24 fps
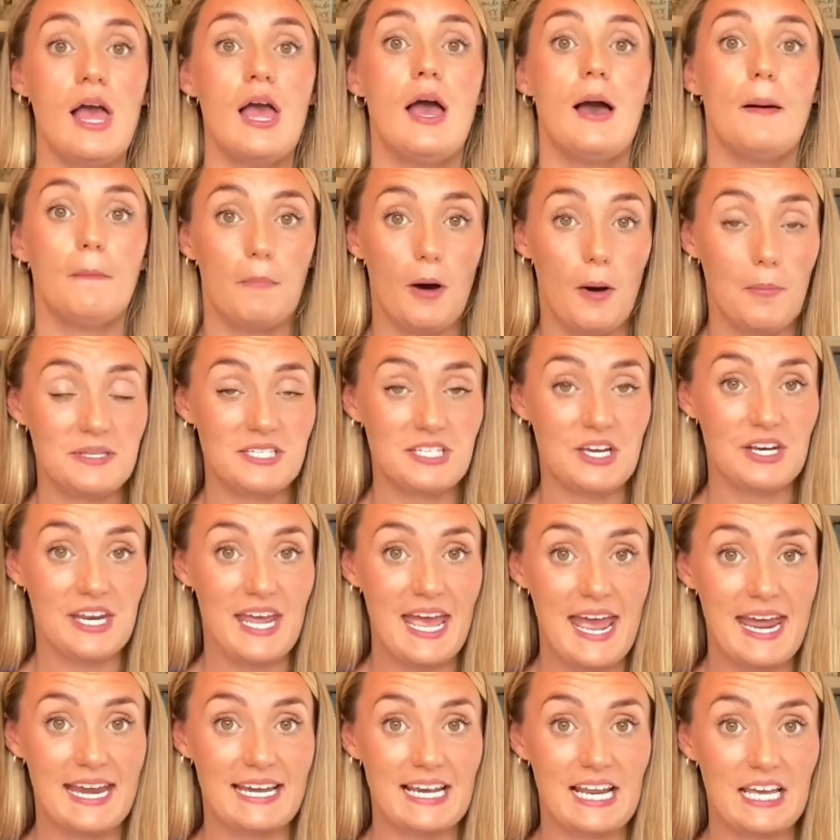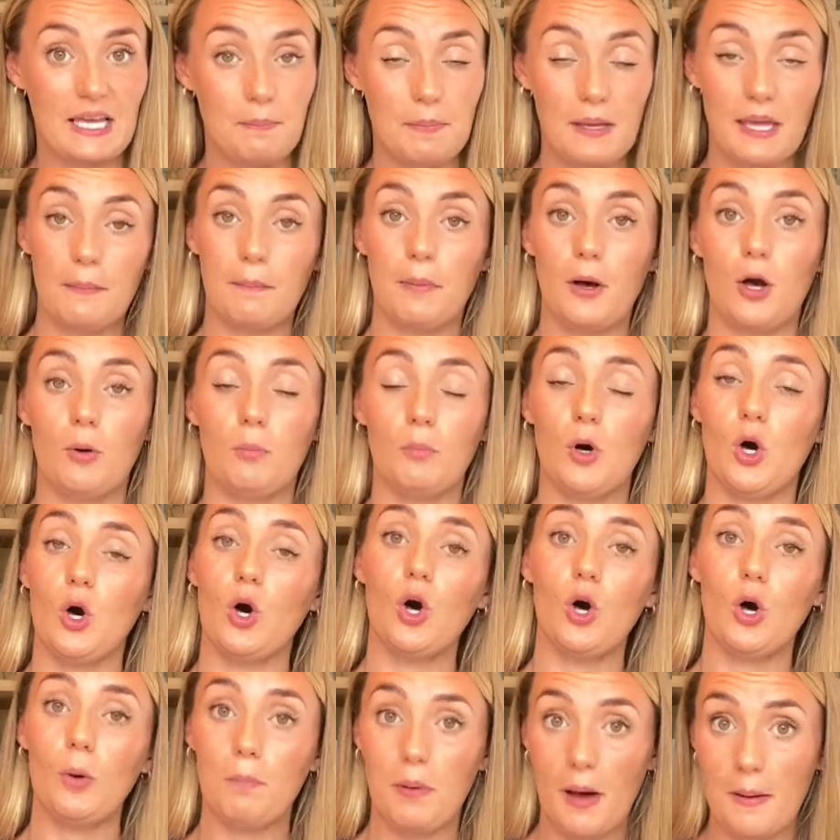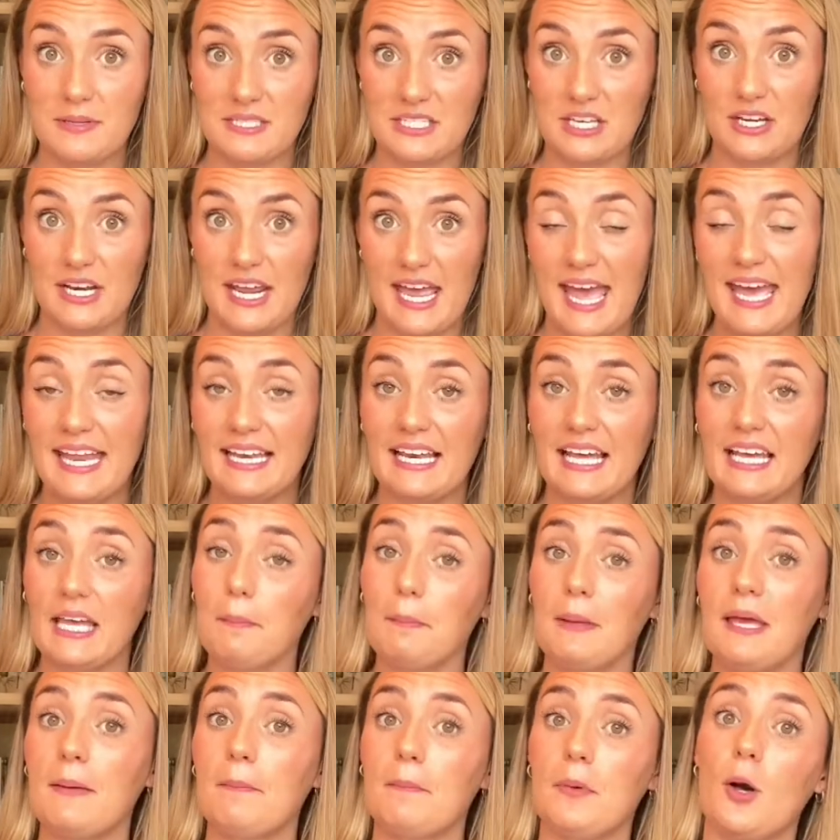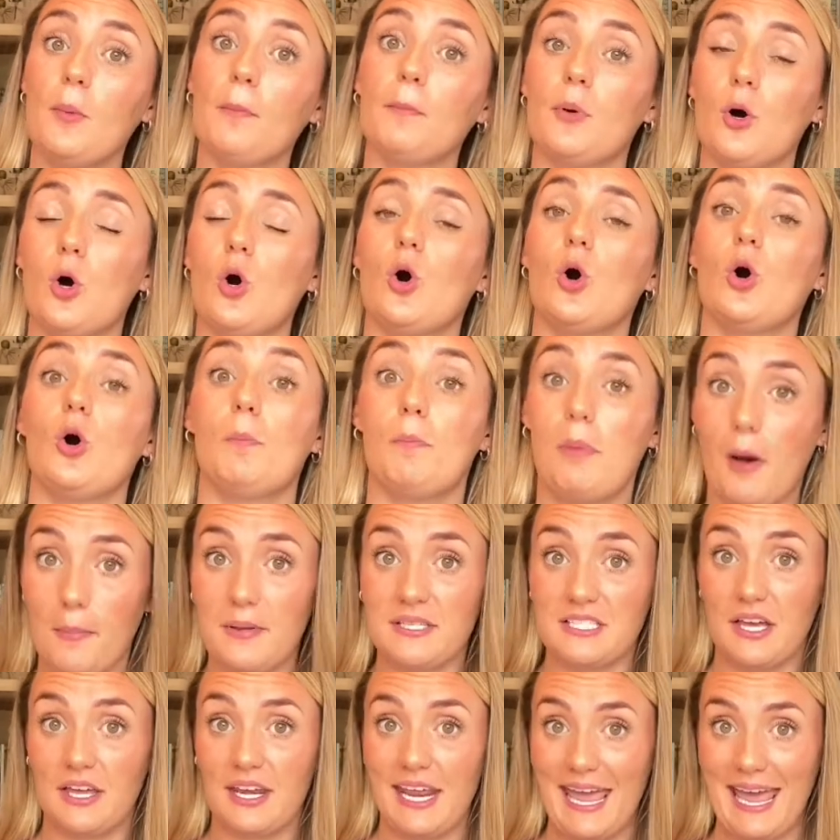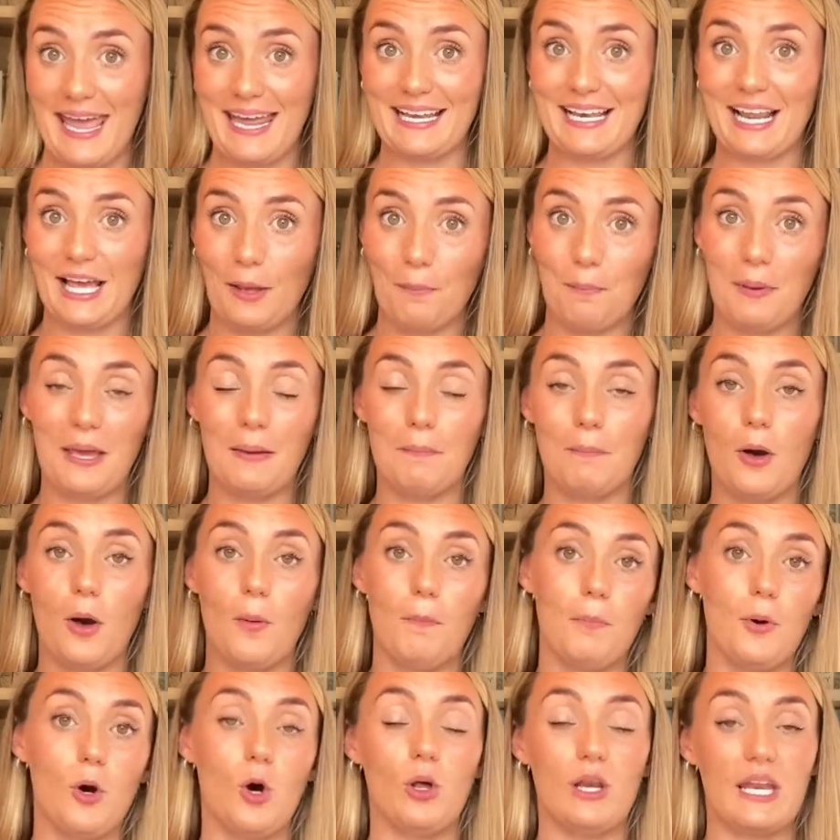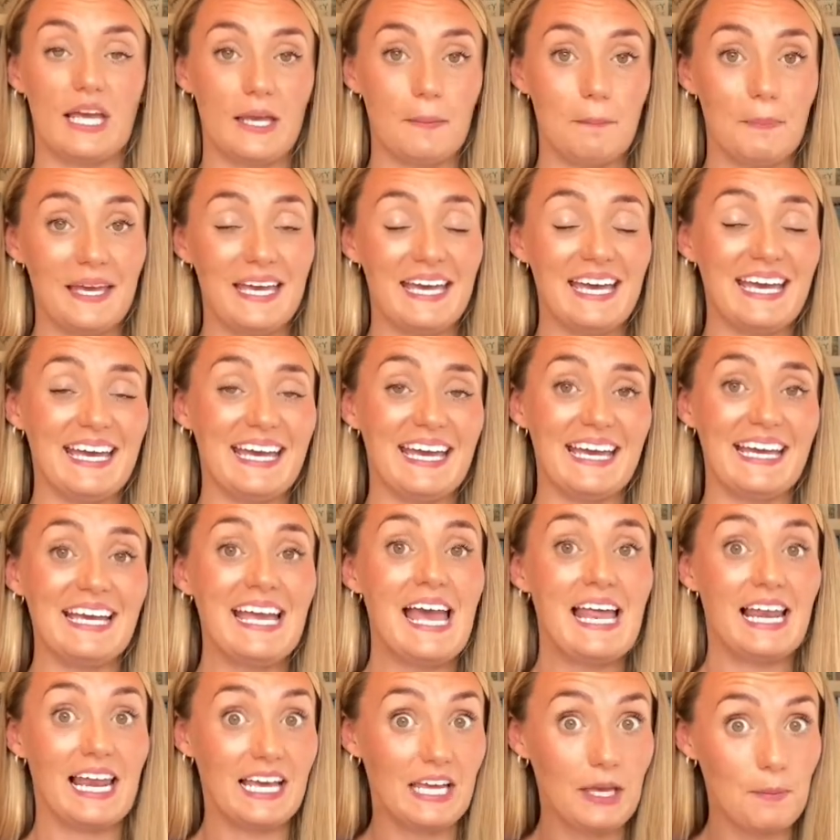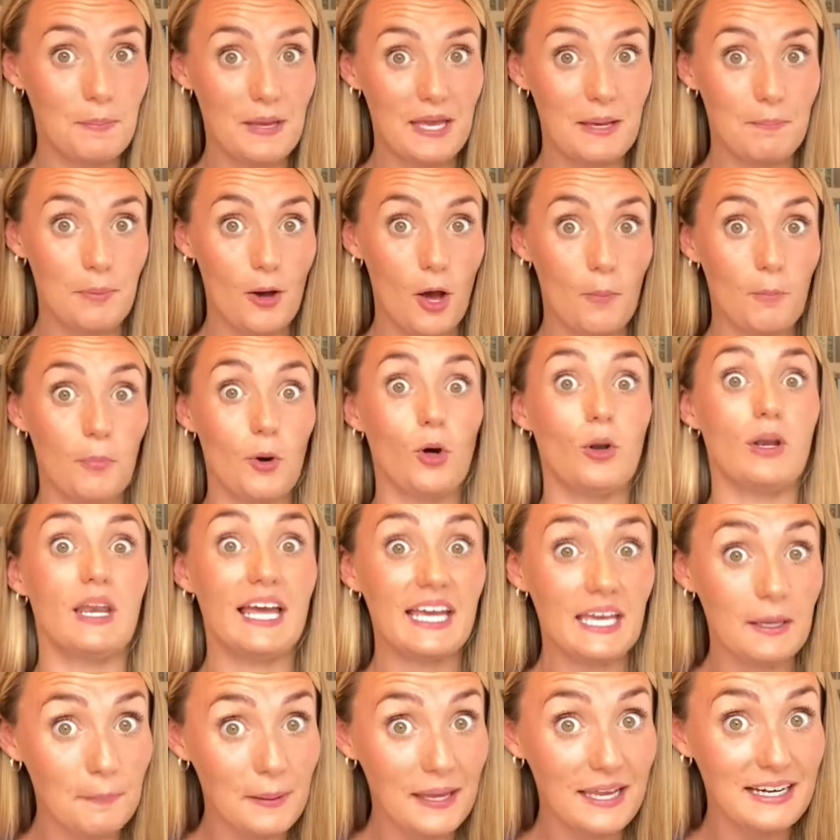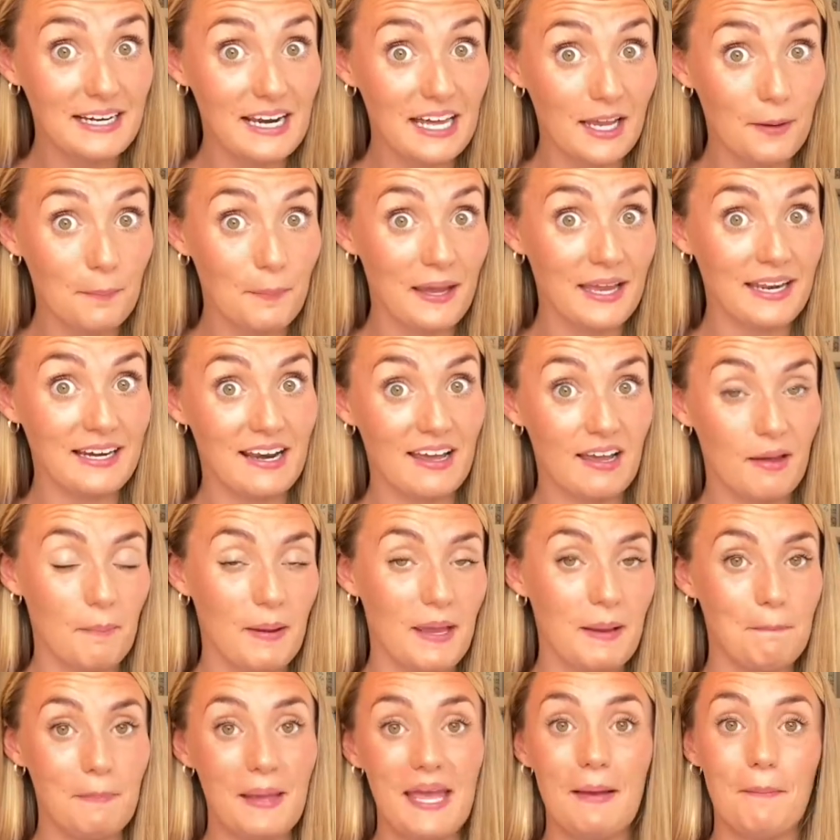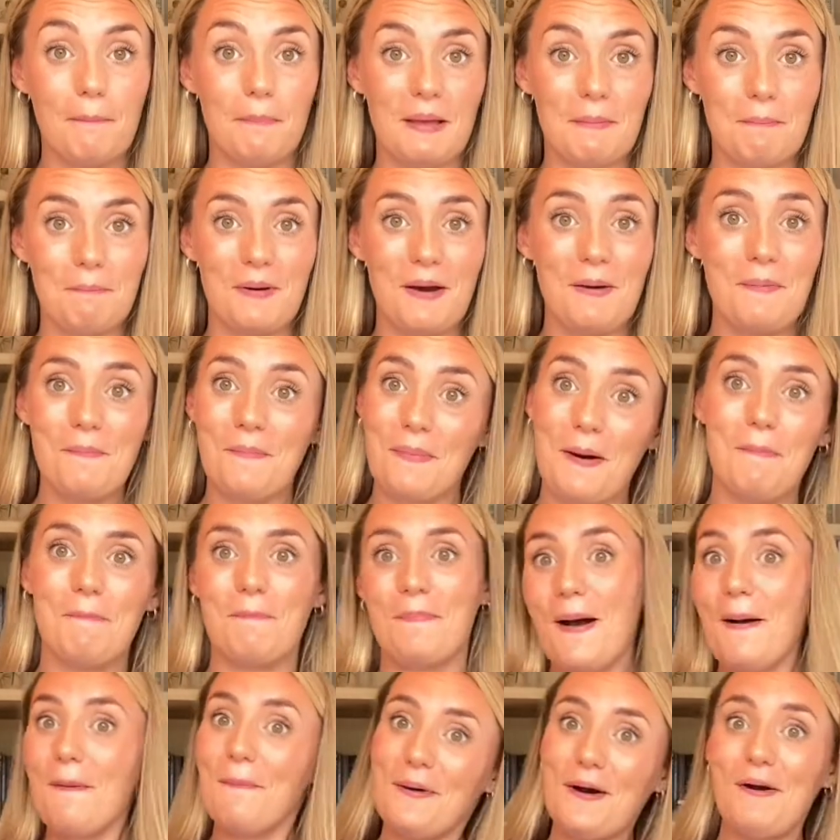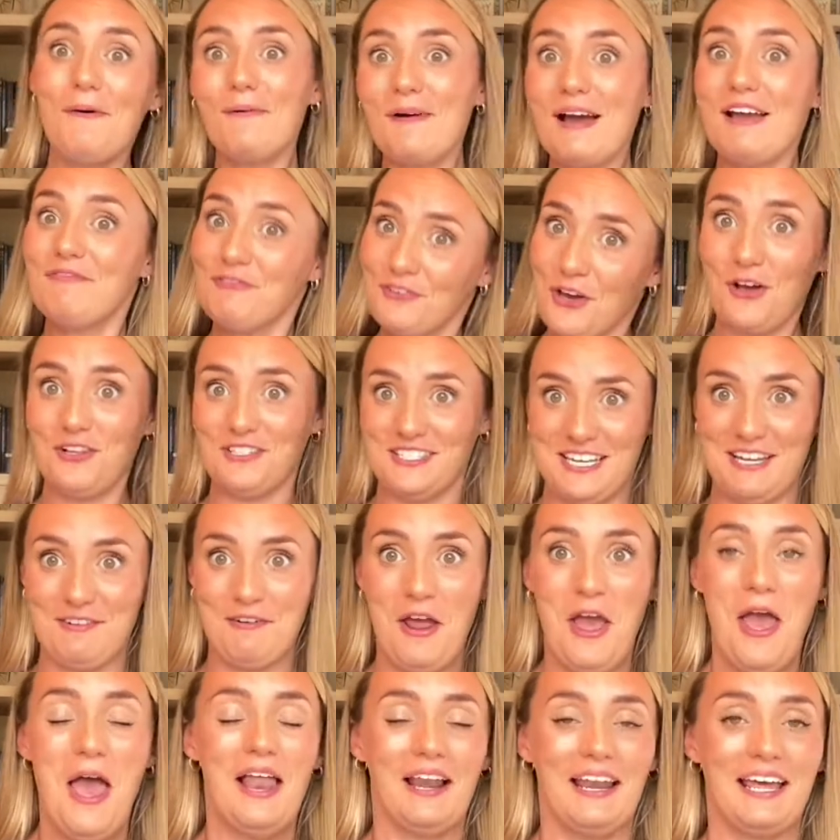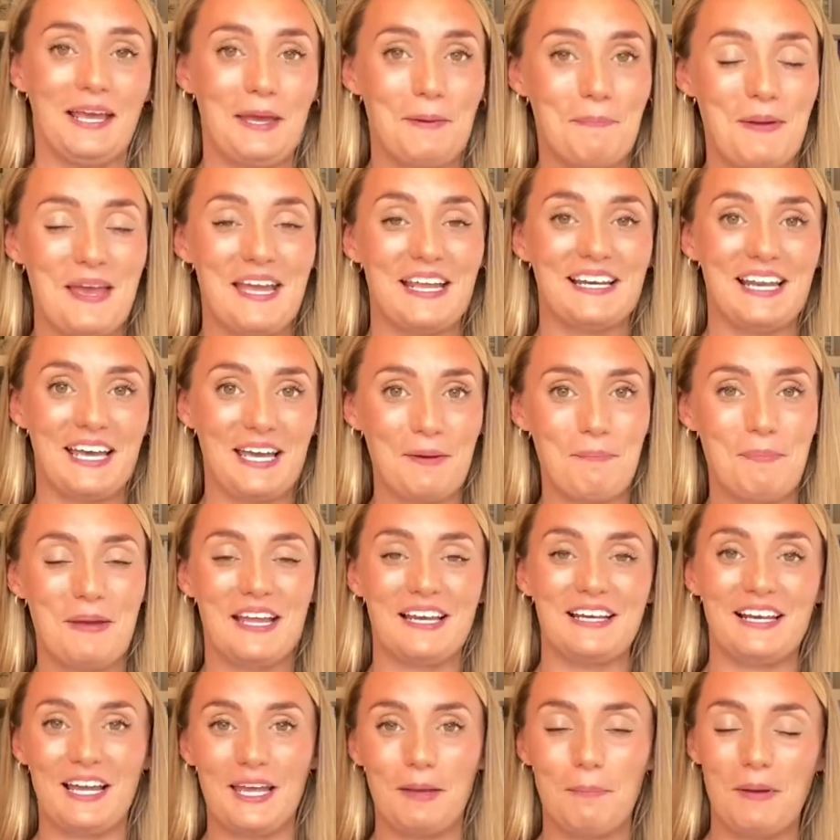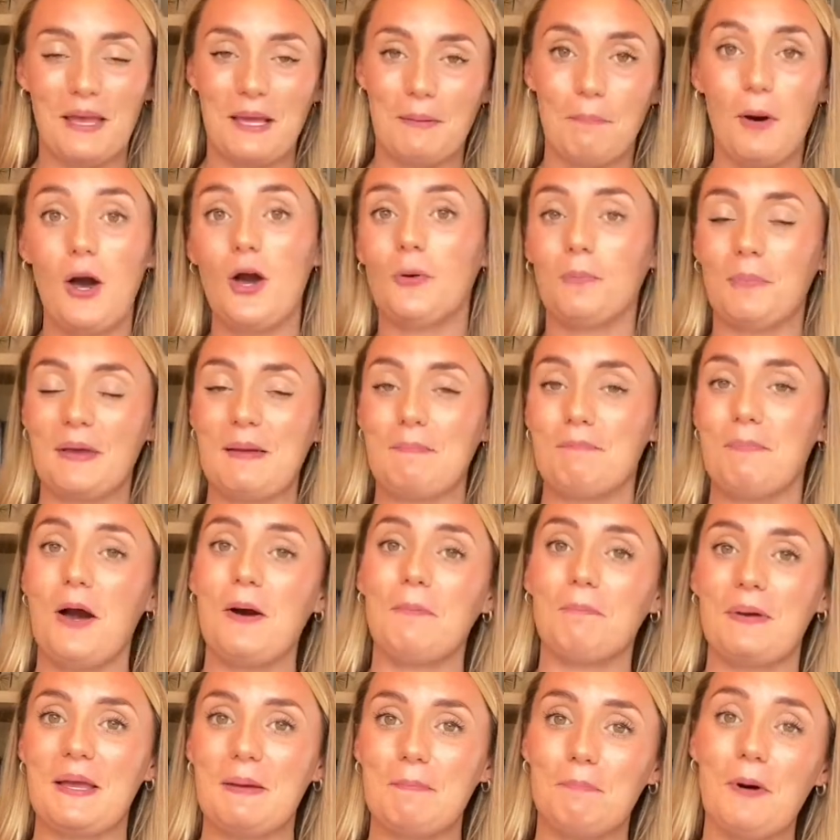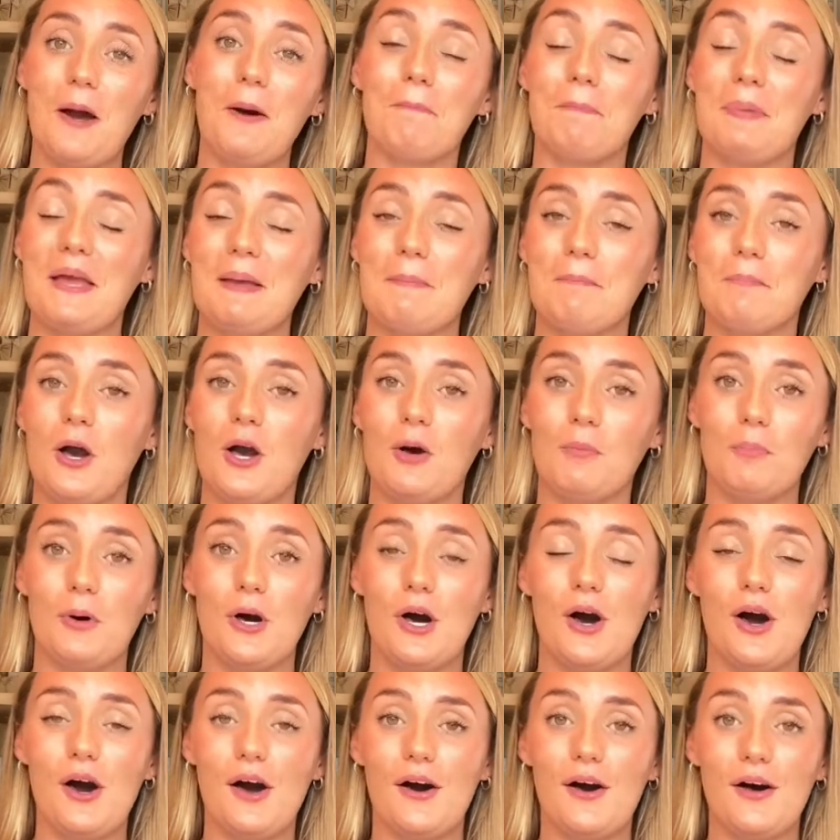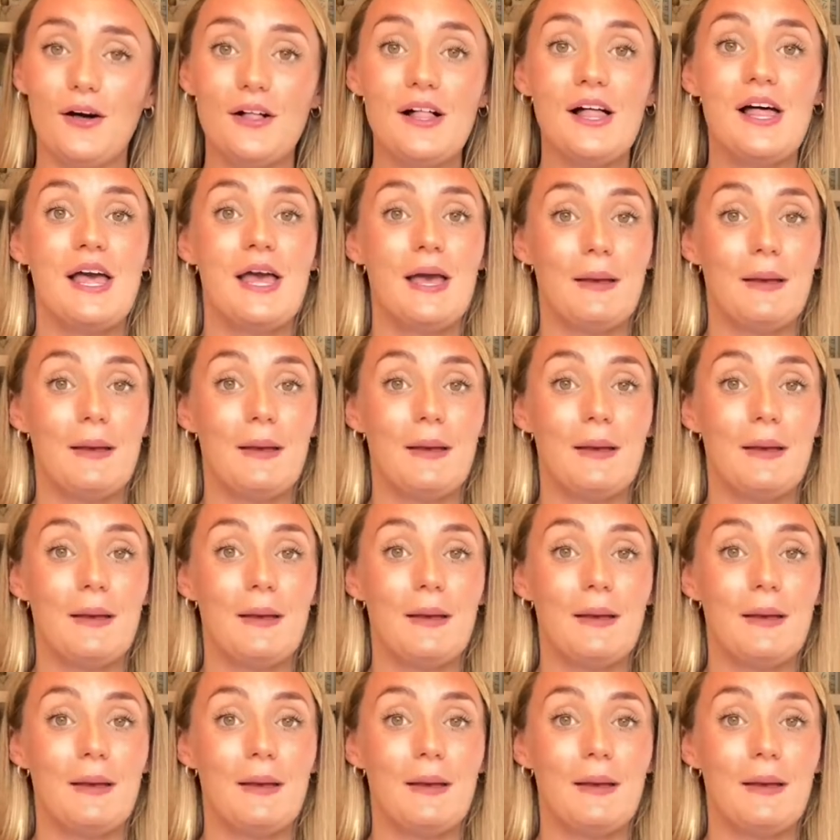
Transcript: Papa's got a head like a ping pong ball. Papa's got a head like a ping pong ball. Papa's got a head like a ping pong ball, like a ping pong ball, like a ping, like a ping, like a ping, ping, ping, pong, pong, pong, pong. I got it. Like a ping, like a ping, like a ping pong, ping pong, ping pong, ping pong ball.